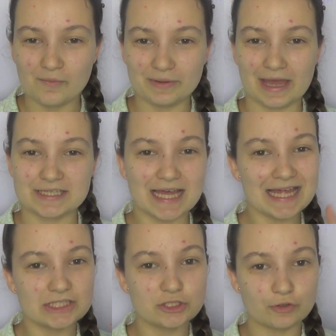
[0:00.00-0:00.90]
But yeah, so
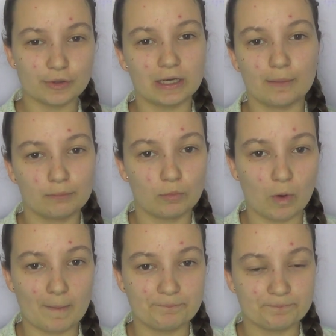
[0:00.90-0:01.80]
that's story number
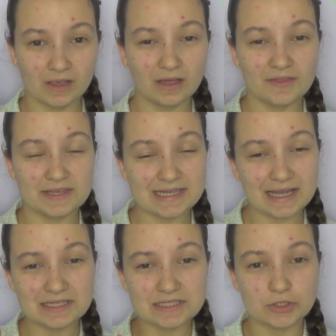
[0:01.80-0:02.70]
one. The
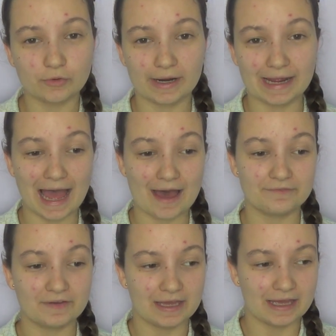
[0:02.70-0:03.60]
second story I
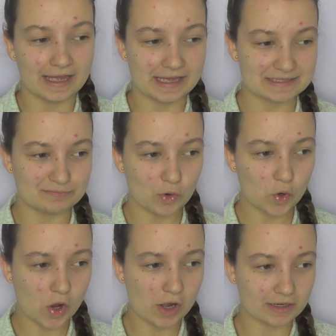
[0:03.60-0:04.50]
have is
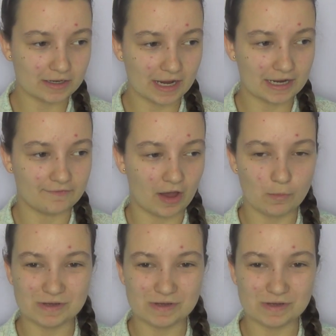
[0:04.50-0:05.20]
more kind of, I